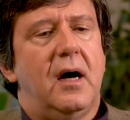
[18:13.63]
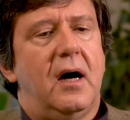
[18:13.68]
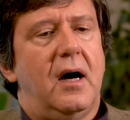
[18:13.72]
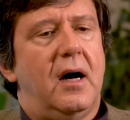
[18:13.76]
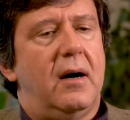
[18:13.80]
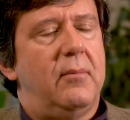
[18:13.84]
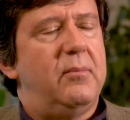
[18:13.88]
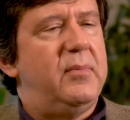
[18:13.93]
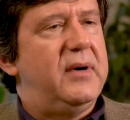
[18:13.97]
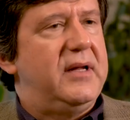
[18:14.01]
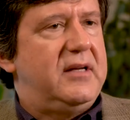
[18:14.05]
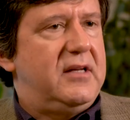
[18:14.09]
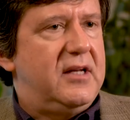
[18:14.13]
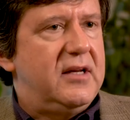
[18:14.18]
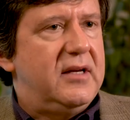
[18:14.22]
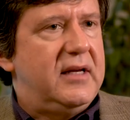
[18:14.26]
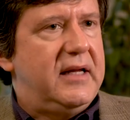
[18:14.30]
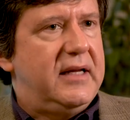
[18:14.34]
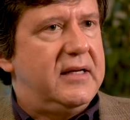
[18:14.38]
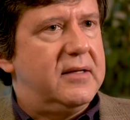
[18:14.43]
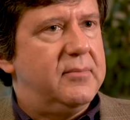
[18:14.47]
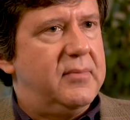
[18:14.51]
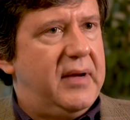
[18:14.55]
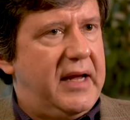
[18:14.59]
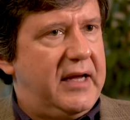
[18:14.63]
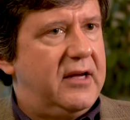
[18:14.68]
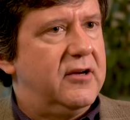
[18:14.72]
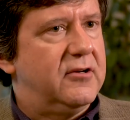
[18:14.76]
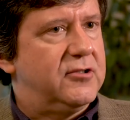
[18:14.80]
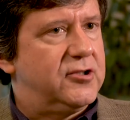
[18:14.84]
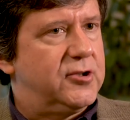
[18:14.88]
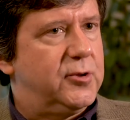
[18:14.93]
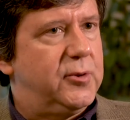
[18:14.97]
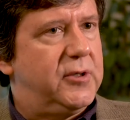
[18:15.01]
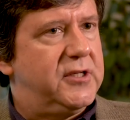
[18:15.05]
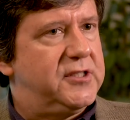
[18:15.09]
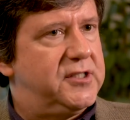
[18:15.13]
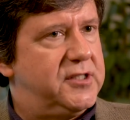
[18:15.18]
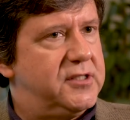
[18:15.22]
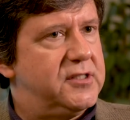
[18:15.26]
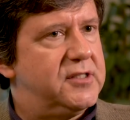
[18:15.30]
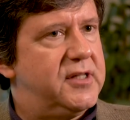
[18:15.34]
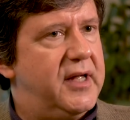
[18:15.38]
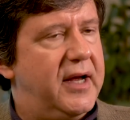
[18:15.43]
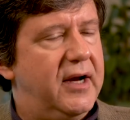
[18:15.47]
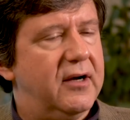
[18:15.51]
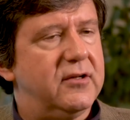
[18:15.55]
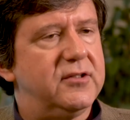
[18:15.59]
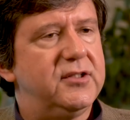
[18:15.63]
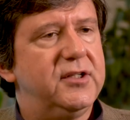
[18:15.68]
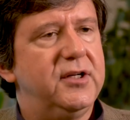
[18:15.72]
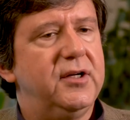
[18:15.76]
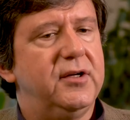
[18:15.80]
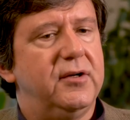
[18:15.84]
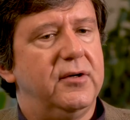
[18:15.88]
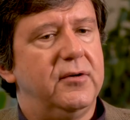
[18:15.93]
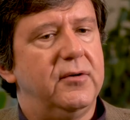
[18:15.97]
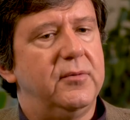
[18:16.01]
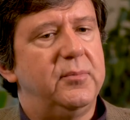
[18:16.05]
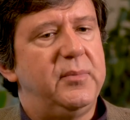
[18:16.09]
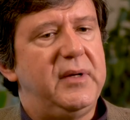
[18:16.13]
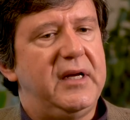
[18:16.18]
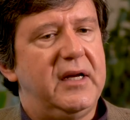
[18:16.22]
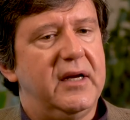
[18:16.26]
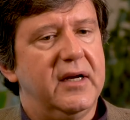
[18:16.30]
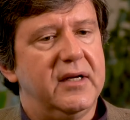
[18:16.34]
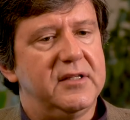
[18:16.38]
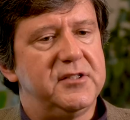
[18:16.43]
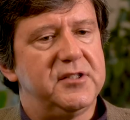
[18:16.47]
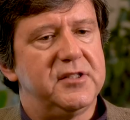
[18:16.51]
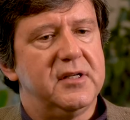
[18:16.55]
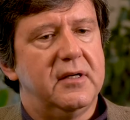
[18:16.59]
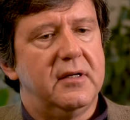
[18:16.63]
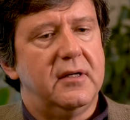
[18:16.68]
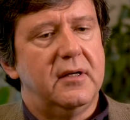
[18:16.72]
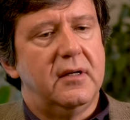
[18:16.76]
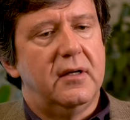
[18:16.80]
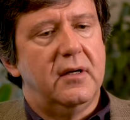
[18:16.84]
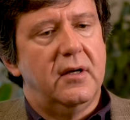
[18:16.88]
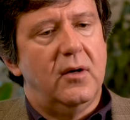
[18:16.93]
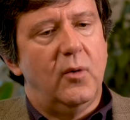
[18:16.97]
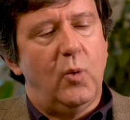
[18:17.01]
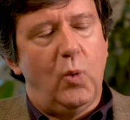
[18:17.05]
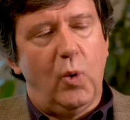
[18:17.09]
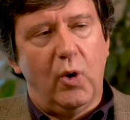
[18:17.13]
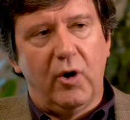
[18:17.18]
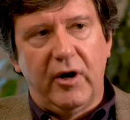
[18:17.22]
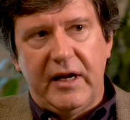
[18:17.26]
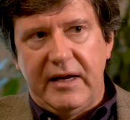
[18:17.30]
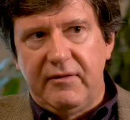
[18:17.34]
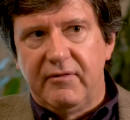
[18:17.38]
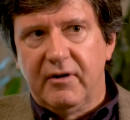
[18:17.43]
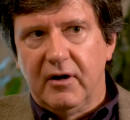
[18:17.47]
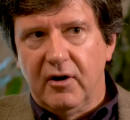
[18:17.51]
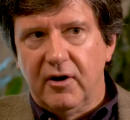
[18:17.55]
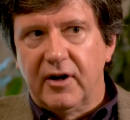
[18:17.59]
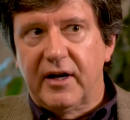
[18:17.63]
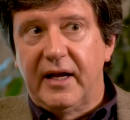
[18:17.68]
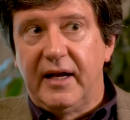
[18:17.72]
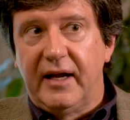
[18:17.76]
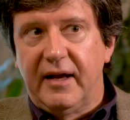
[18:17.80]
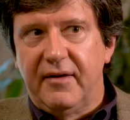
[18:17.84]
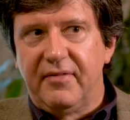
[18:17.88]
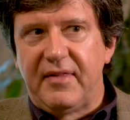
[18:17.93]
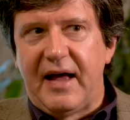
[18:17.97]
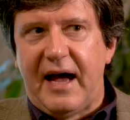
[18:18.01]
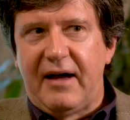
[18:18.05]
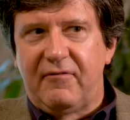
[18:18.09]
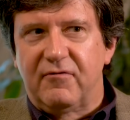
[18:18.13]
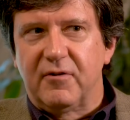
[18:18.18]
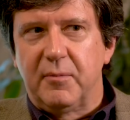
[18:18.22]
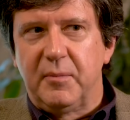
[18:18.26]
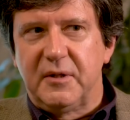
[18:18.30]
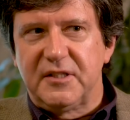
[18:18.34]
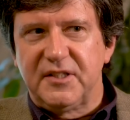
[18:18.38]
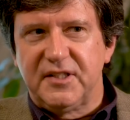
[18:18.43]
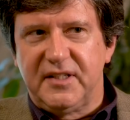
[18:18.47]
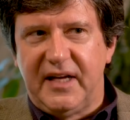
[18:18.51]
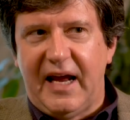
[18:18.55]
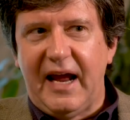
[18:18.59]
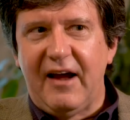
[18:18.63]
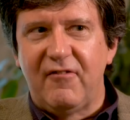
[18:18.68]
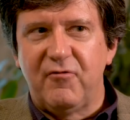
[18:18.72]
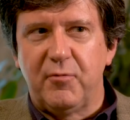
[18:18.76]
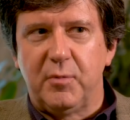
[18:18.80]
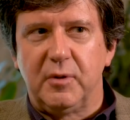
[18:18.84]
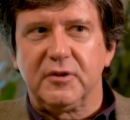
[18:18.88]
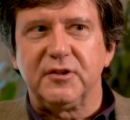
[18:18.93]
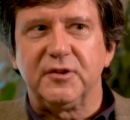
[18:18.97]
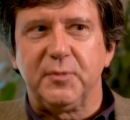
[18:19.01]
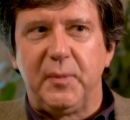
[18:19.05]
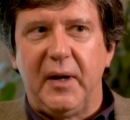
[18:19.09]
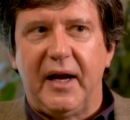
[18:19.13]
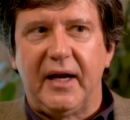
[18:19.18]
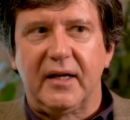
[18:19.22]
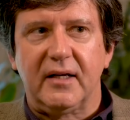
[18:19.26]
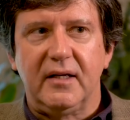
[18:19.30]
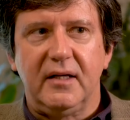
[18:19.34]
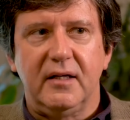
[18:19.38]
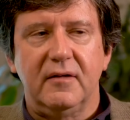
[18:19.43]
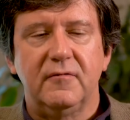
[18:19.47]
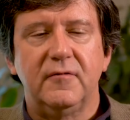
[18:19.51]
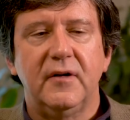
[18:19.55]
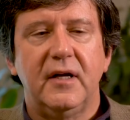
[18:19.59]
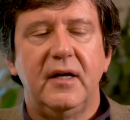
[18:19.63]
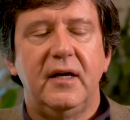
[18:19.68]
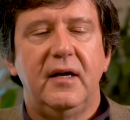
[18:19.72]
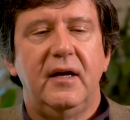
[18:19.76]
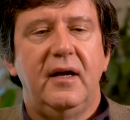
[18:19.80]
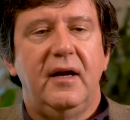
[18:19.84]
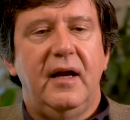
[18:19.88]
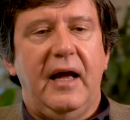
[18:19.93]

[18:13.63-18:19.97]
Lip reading: But you need to make your choices there too, because we're even looking at that from a staff perspective.